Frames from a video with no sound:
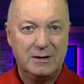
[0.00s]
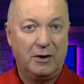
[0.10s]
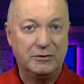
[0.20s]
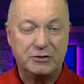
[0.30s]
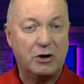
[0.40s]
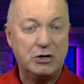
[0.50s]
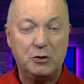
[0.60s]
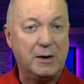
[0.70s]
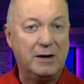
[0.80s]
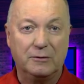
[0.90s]
I show
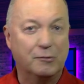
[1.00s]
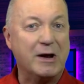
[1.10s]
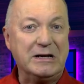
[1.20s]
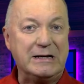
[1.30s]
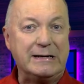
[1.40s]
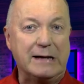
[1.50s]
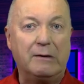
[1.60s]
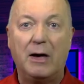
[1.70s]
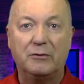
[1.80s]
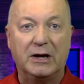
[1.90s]
you in great
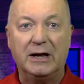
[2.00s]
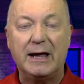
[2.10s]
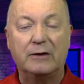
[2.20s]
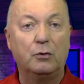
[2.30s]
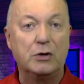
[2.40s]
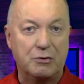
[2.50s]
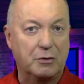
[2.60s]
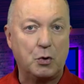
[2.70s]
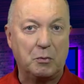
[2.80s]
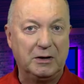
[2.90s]
detail how to connect all your
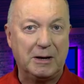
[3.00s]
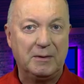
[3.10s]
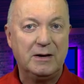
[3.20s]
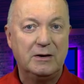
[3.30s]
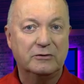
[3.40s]
equipment up